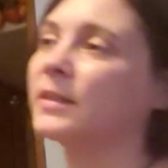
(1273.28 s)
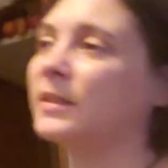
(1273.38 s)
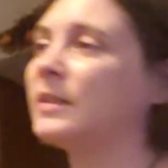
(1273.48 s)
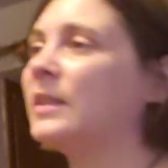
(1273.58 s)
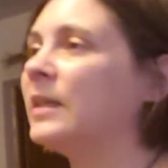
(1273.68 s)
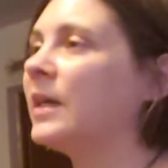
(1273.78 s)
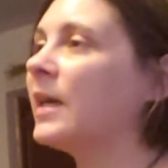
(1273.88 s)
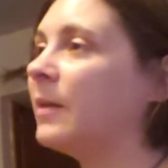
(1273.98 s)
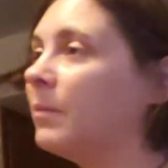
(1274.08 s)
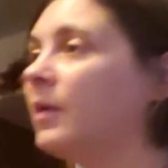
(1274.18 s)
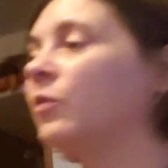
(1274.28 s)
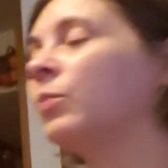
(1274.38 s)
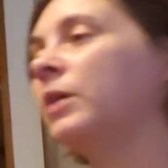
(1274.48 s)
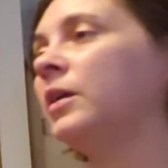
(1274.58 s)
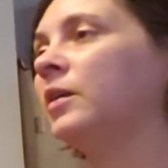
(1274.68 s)
clean in
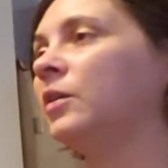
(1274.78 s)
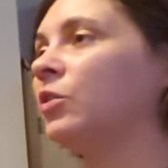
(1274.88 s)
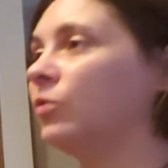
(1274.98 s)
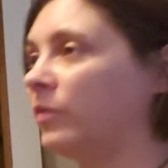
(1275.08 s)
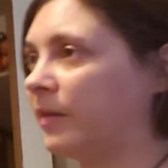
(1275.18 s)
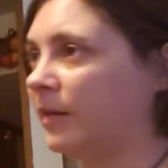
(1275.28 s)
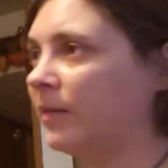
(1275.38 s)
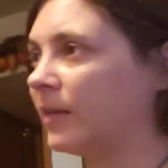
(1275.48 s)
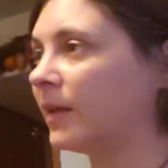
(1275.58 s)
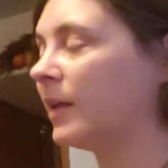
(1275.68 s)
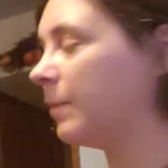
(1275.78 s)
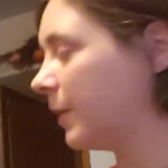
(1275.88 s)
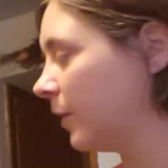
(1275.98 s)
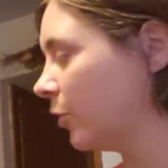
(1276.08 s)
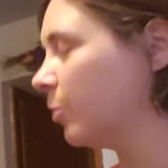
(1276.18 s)
between uses and keep
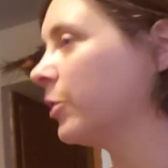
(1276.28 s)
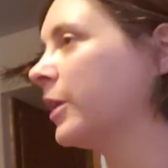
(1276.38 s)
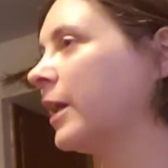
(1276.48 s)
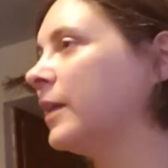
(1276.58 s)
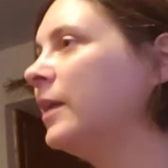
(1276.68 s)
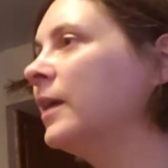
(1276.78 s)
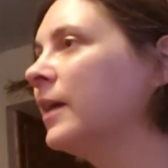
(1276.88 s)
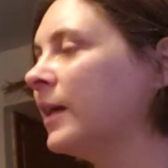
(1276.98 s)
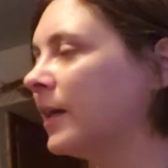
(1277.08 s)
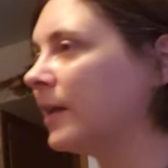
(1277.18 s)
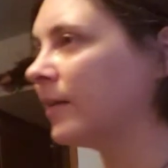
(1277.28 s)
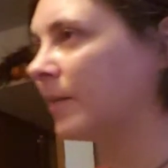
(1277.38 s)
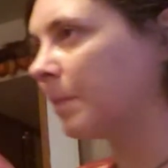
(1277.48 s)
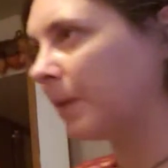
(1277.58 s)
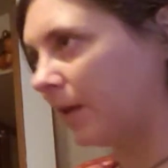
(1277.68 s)
it lubricated. It is a
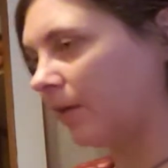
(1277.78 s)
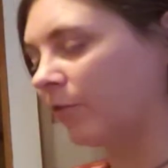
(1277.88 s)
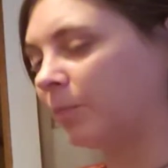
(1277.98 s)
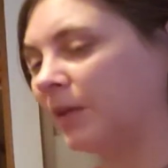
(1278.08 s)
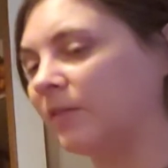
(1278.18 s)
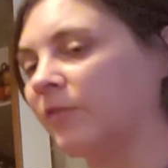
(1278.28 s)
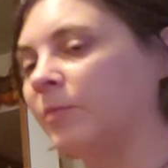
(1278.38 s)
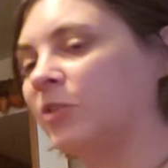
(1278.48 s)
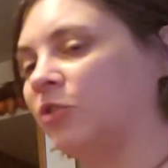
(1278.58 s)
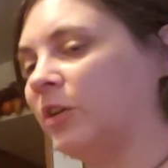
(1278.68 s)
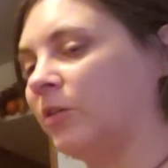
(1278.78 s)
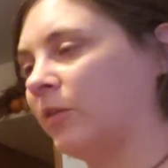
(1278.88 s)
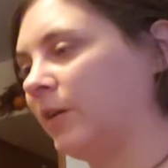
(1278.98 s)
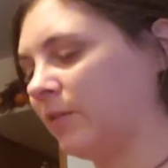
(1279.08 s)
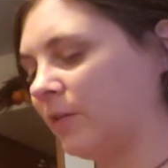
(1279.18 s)
bit of a piece of
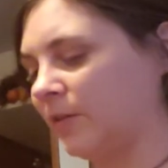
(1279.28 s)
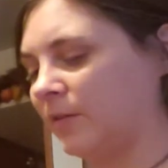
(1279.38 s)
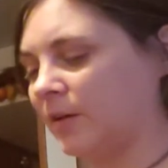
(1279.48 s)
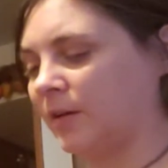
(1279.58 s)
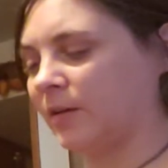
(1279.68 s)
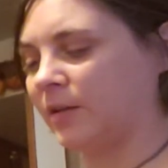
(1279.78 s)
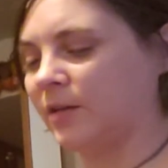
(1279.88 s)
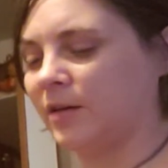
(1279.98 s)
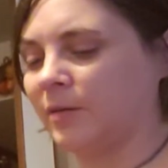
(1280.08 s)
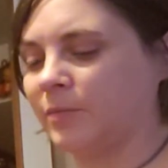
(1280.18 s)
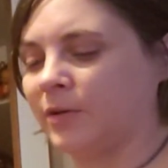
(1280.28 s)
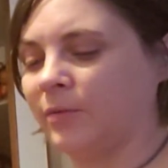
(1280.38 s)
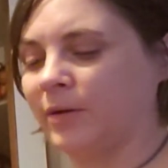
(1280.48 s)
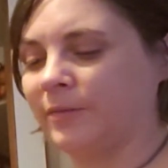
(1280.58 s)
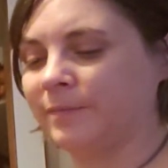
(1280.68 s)
machinery, so this ought to clean it up pretty
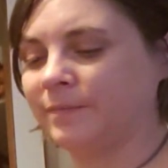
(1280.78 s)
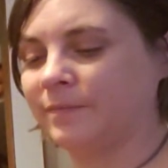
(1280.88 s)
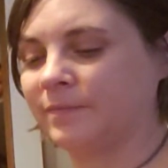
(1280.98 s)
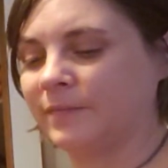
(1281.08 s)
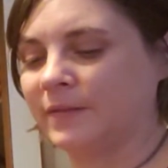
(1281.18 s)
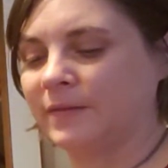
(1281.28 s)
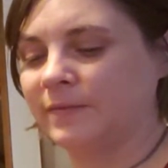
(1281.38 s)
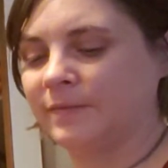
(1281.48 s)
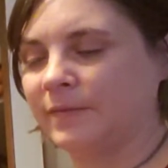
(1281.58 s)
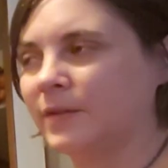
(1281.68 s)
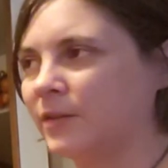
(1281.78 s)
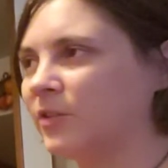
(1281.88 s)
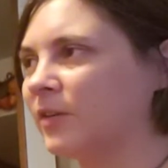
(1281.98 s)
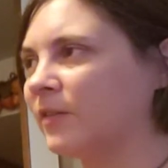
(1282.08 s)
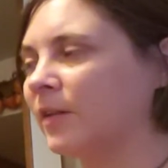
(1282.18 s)
well.
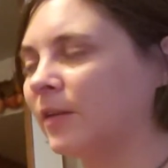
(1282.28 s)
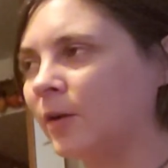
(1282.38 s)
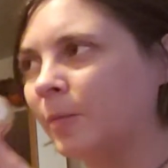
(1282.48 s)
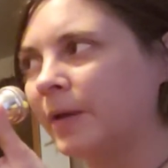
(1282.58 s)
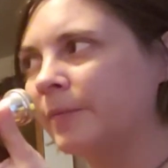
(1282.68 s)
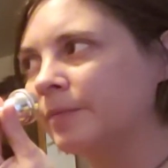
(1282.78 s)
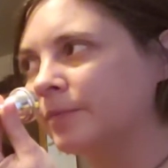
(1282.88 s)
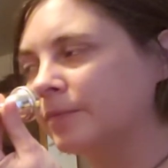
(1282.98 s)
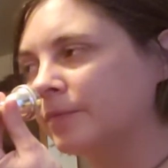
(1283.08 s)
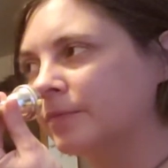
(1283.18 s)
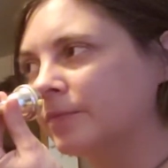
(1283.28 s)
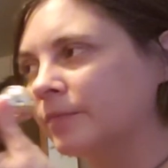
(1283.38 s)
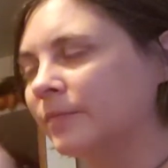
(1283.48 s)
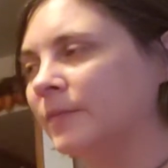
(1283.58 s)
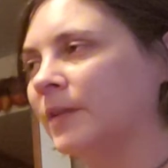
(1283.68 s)
Just a little bit.
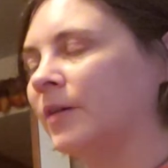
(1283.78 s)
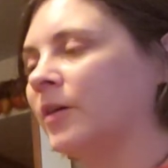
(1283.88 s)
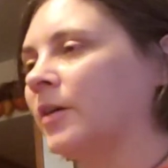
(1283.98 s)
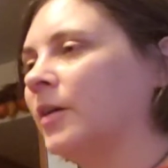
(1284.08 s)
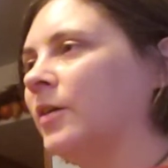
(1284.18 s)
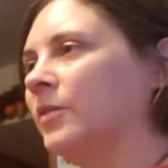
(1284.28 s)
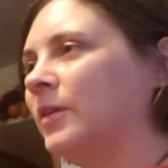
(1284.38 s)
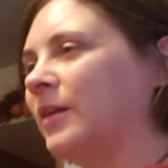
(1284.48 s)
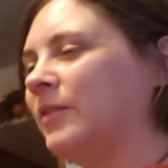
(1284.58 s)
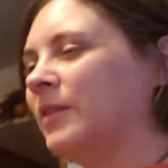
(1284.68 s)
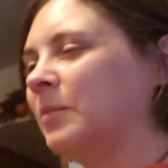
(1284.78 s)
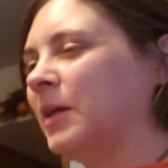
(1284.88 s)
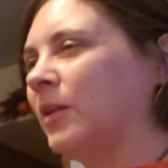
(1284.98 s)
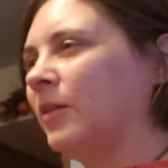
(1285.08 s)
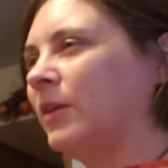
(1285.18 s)
There you go. Have a
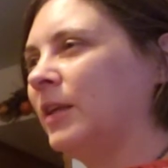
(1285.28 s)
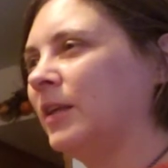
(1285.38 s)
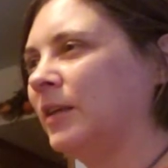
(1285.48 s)
smell of it.